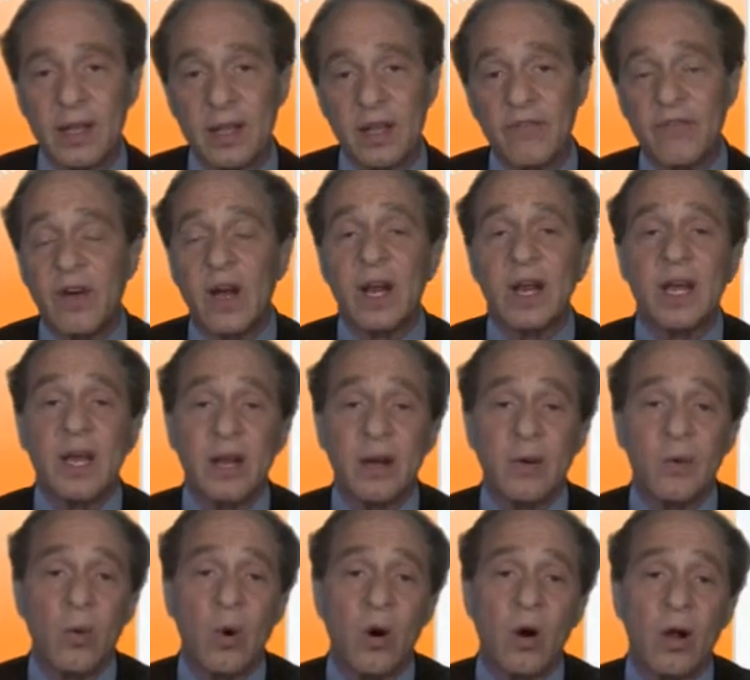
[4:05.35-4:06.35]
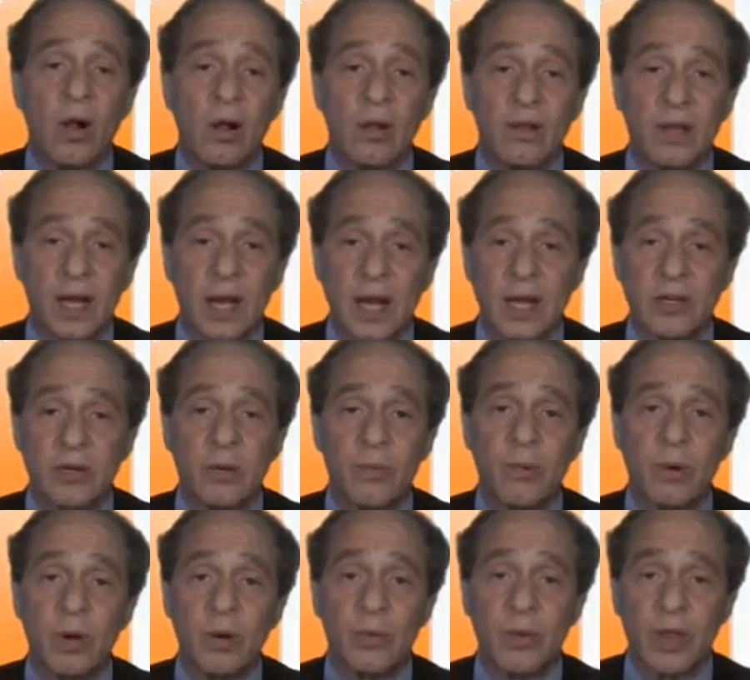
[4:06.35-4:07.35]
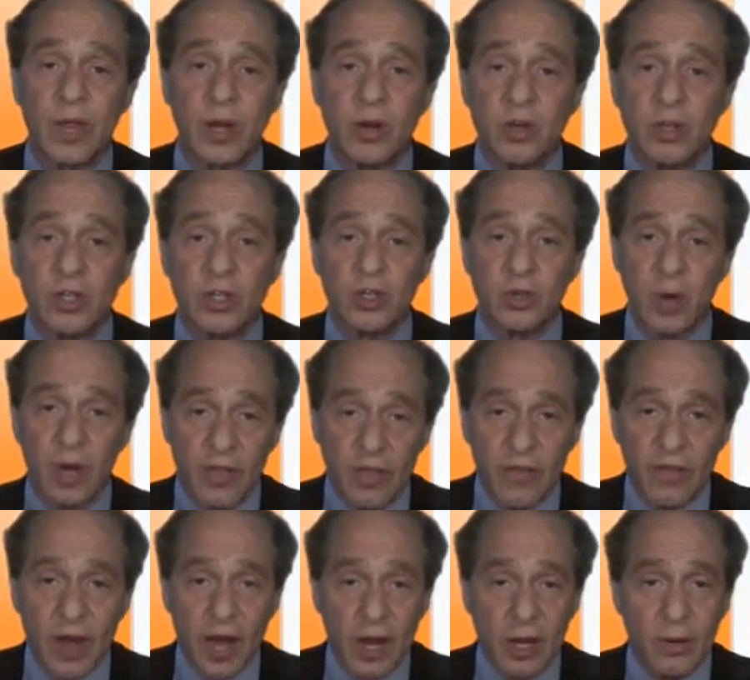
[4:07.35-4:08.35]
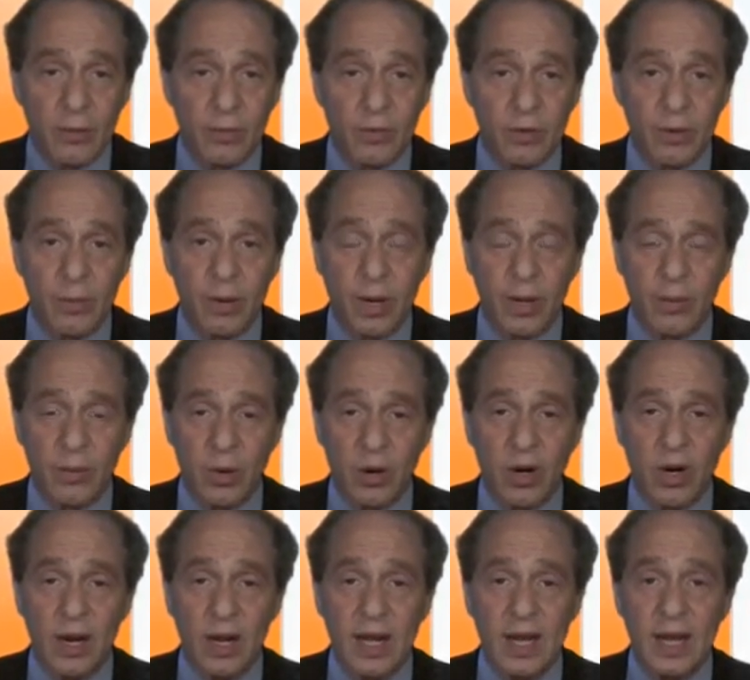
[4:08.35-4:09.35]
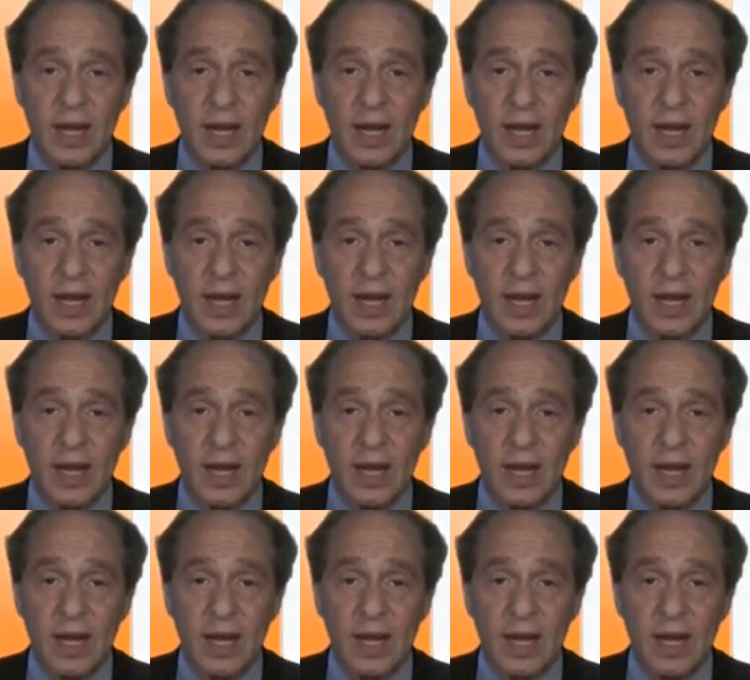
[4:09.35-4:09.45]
That finally hit a wall. They got to a point where they couldn't shrink the vacuum tube anymore